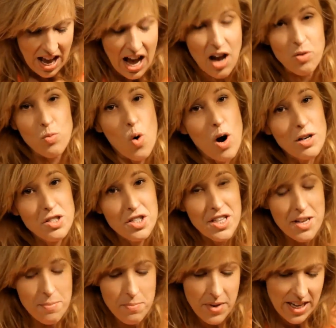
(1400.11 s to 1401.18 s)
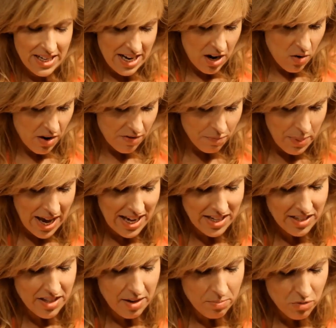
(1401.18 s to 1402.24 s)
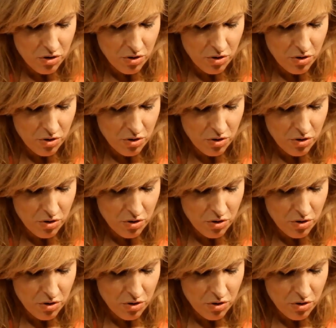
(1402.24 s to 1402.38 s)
I washed them, and now I've patted them